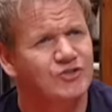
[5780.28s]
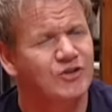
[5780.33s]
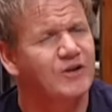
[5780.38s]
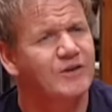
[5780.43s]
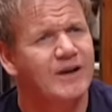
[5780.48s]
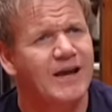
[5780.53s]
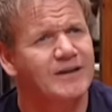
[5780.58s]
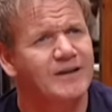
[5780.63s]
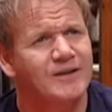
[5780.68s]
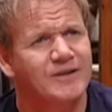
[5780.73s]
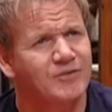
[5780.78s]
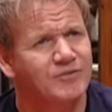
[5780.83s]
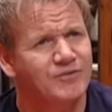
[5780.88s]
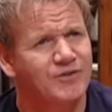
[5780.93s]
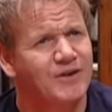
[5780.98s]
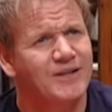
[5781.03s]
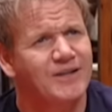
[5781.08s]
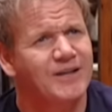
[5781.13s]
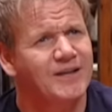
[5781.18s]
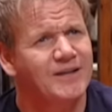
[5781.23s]
trying to act like a
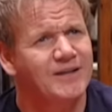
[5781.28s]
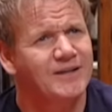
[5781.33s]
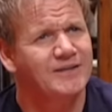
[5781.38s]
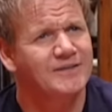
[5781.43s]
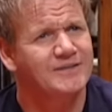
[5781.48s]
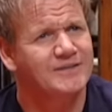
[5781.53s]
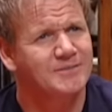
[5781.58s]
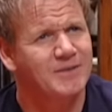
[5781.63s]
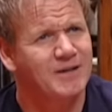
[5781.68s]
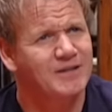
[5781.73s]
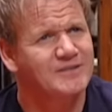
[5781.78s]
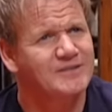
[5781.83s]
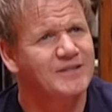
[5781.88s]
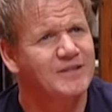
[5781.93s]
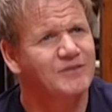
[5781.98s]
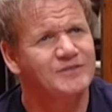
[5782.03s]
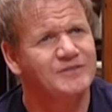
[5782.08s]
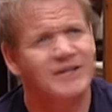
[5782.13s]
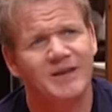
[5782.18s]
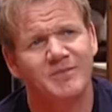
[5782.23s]
fucking idiot to make
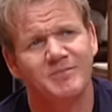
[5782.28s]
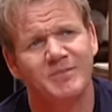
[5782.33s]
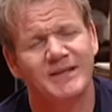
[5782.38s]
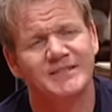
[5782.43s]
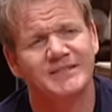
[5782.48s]
yourself sound better?